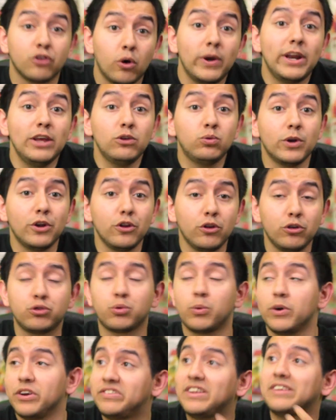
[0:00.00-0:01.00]
So it is one of
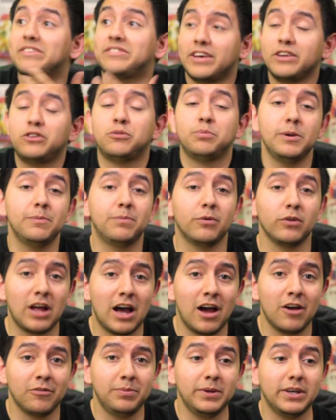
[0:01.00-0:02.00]
those words that sets people
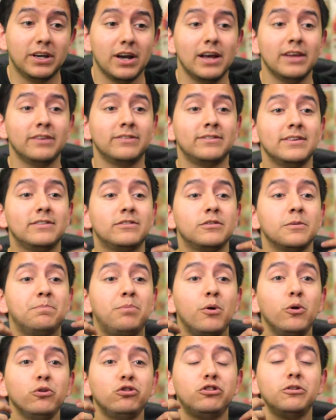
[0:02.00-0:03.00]
off because it's
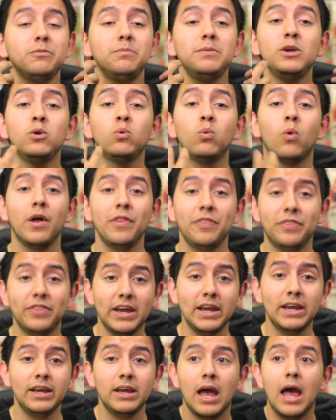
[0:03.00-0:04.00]
supposed to mean one
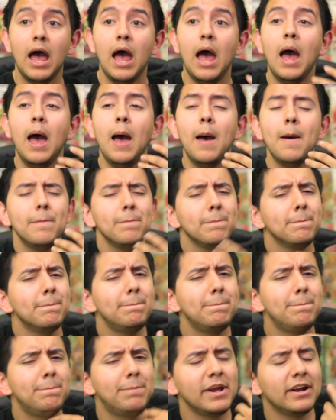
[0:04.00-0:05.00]
thing,
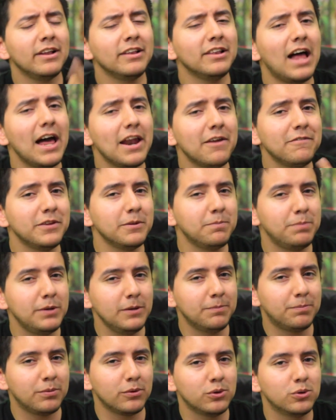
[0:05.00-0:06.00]
but a lot of the
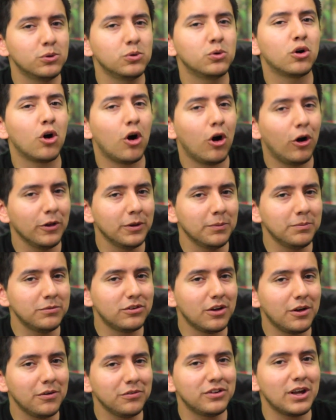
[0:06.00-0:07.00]
people who call
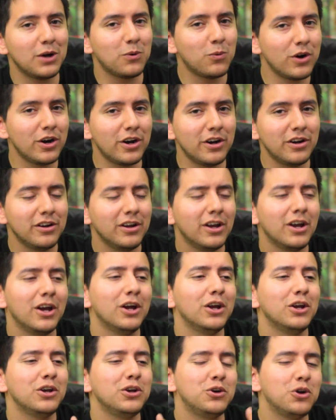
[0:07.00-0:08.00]
themselves that word
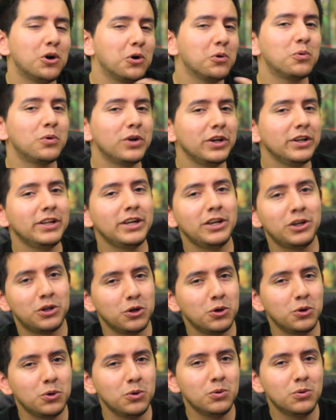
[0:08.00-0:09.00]
don't really
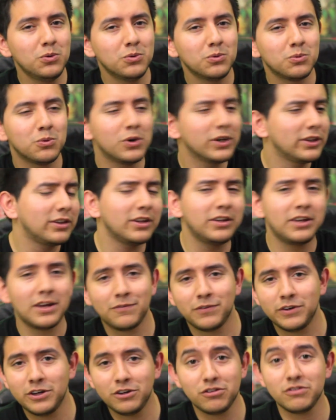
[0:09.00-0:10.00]
do what the
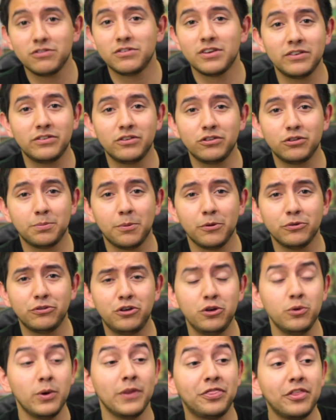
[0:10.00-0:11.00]
definition says they're supposed
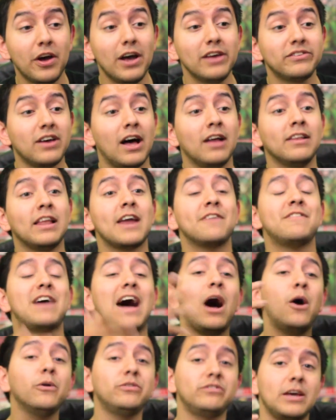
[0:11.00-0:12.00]
to do, and thus a lot of
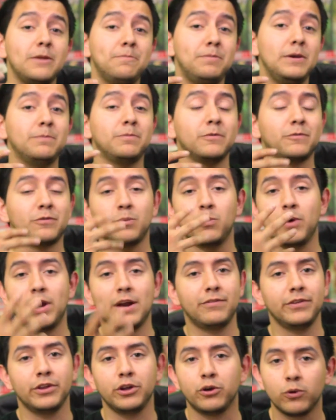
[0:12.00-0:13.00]
outside people from
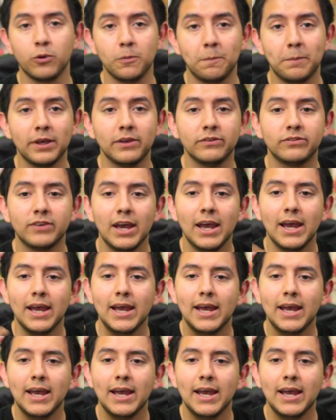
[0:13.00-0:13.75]
whatever the group is